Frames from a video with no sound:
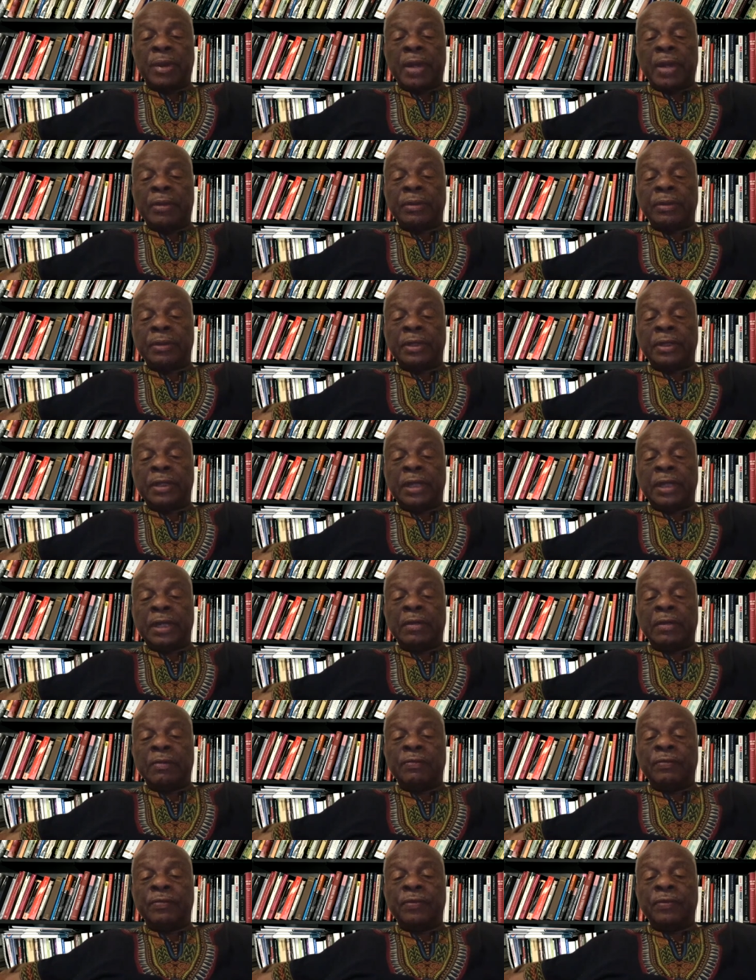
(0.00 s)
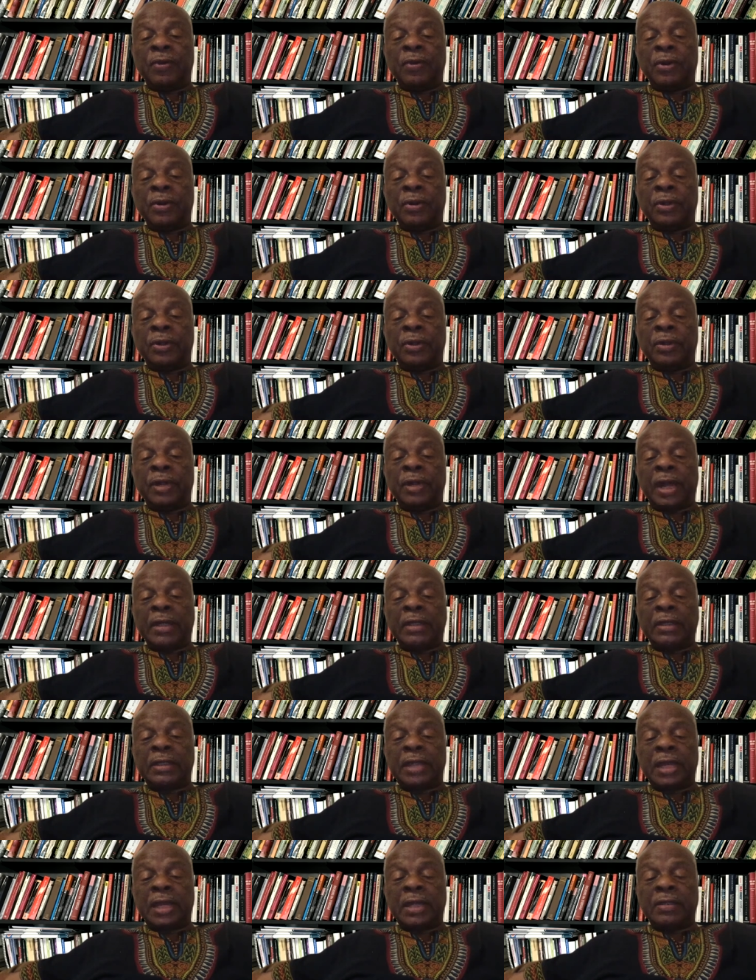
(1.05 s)
the need for the United
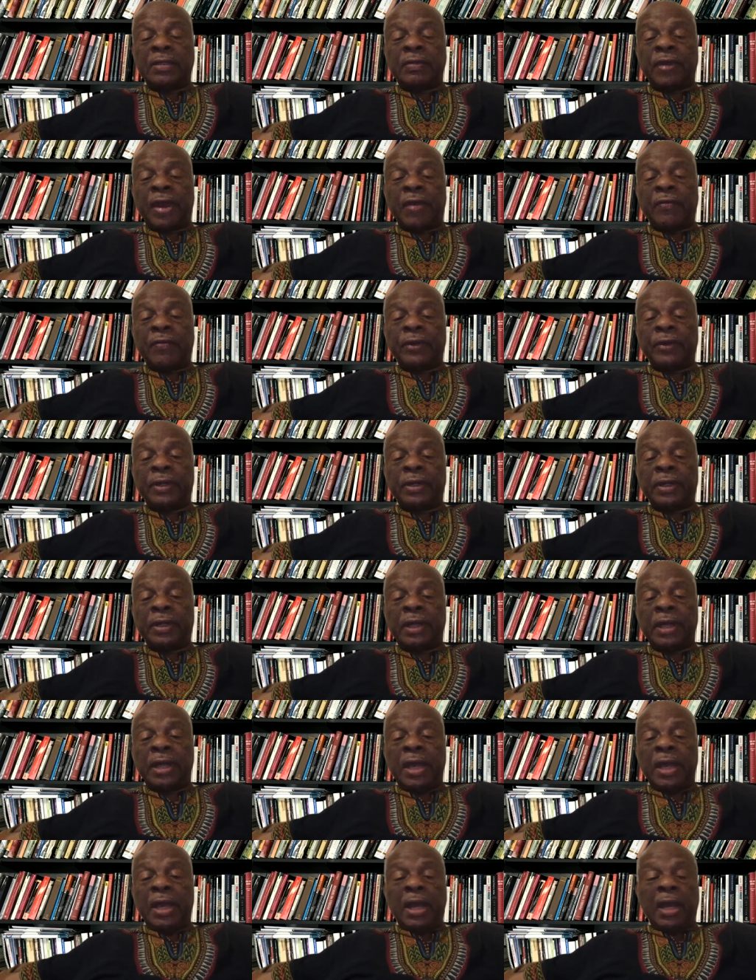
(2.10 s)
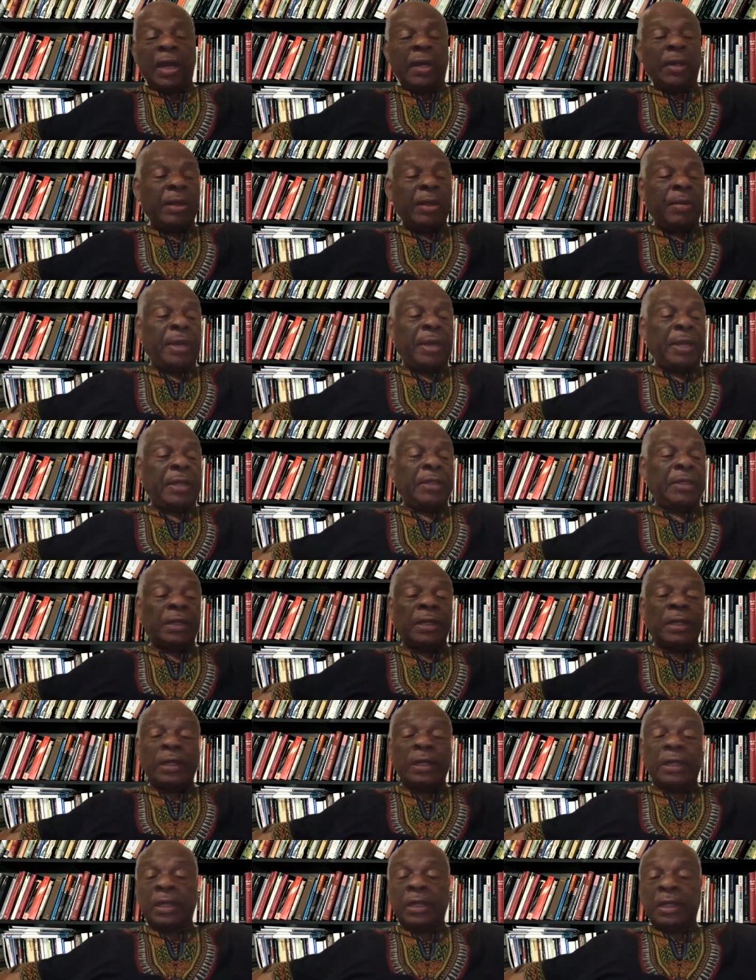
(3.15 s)
States of Africa, and they basically
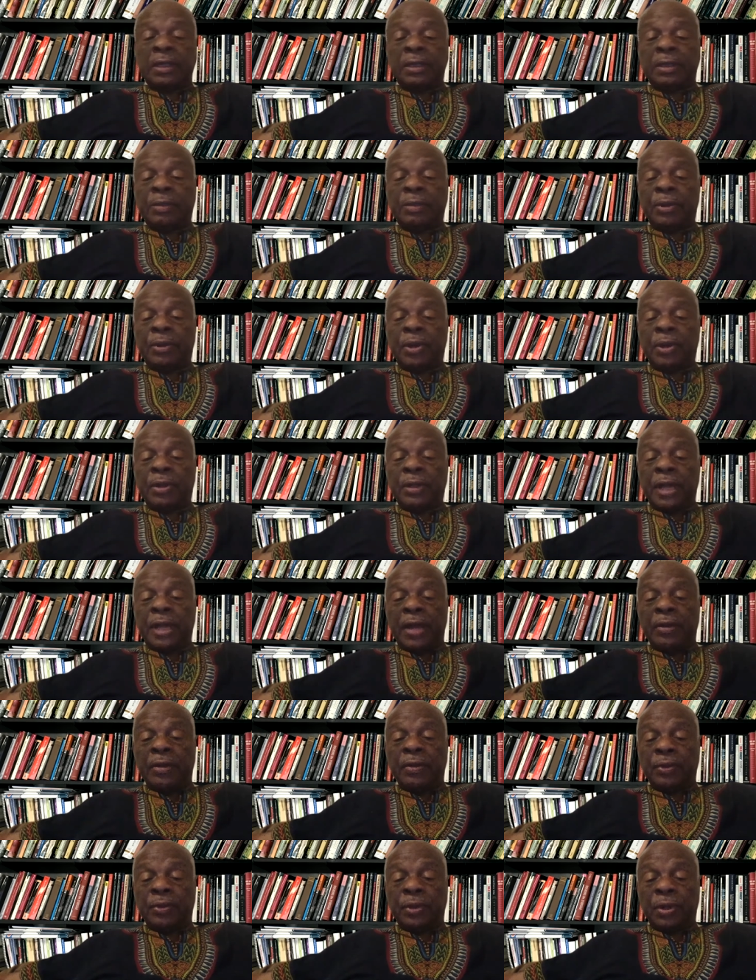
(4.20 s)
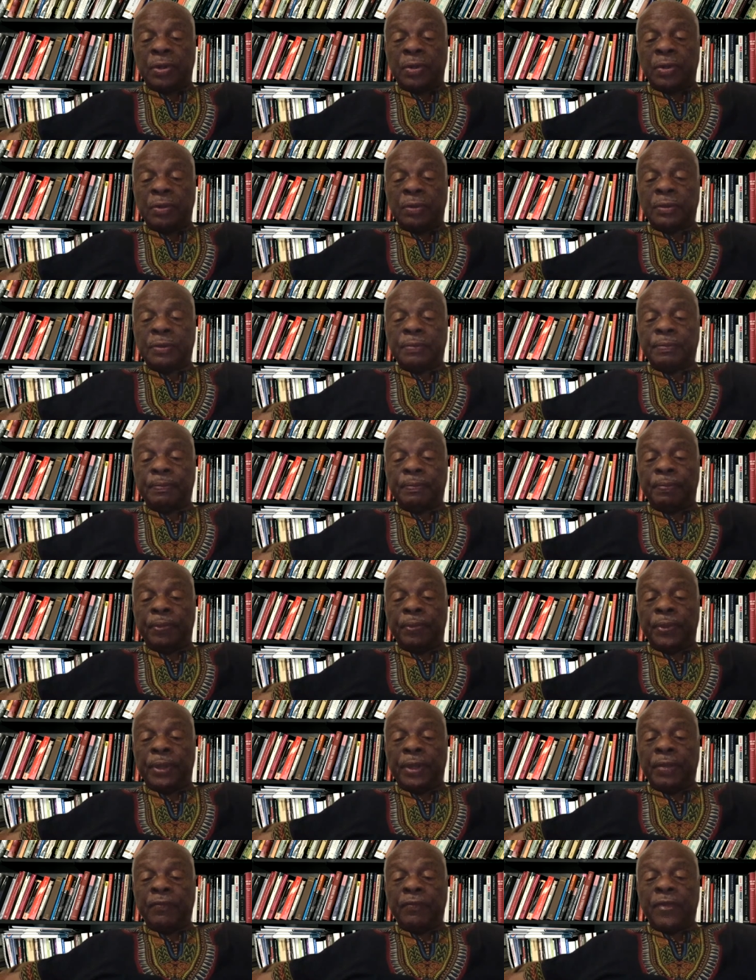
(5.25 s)
kicked the ball down the road. In
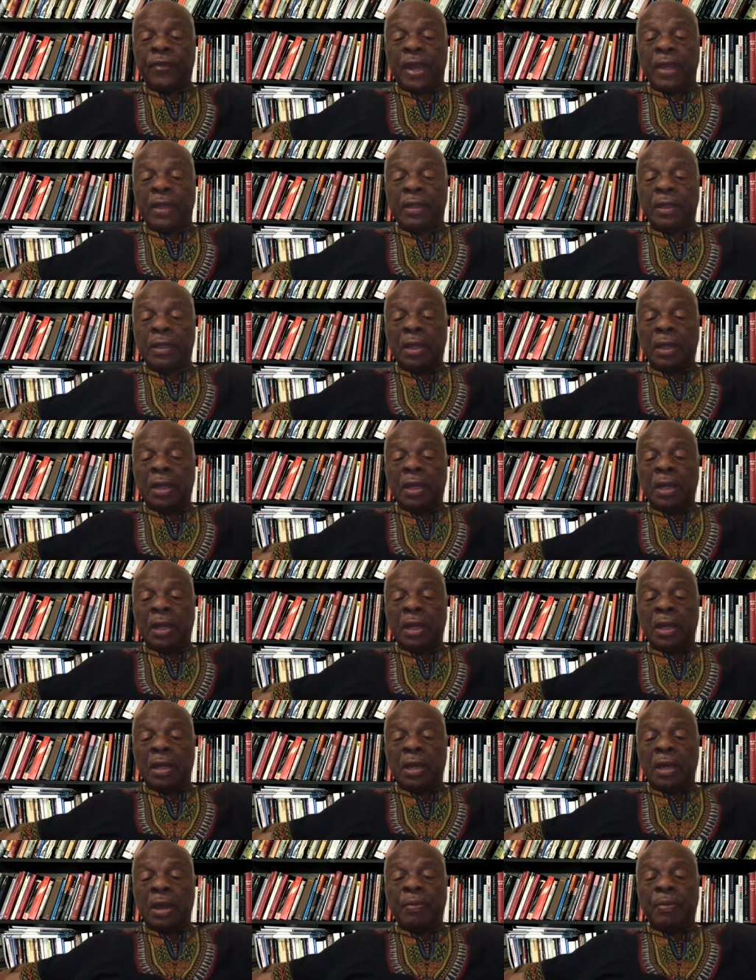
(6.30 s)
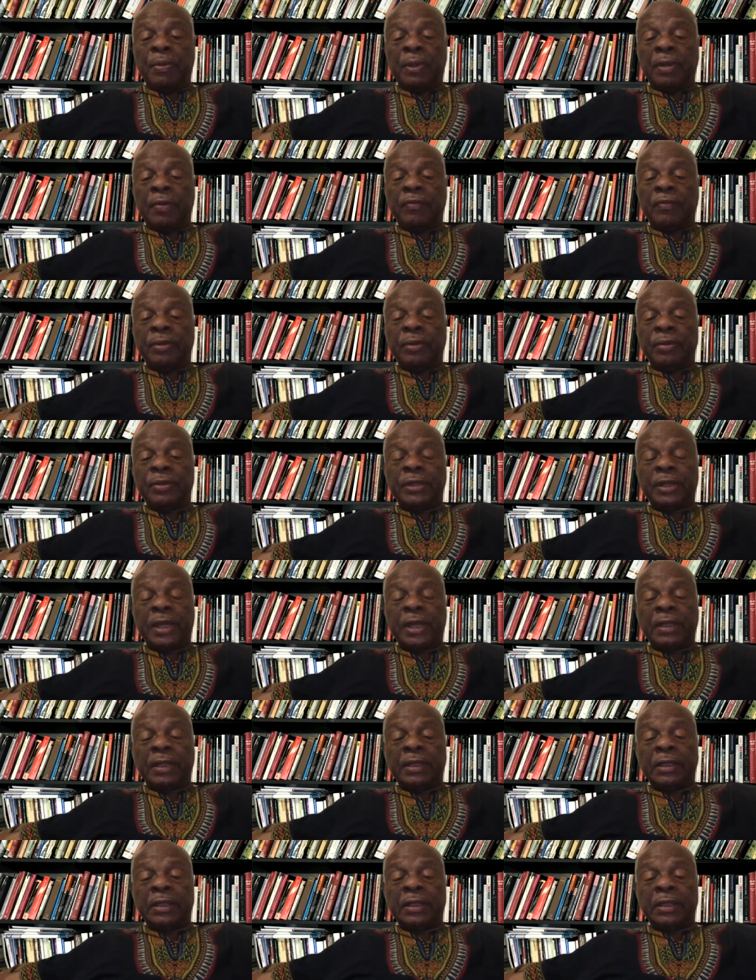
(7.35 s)
fact, a couple of them said that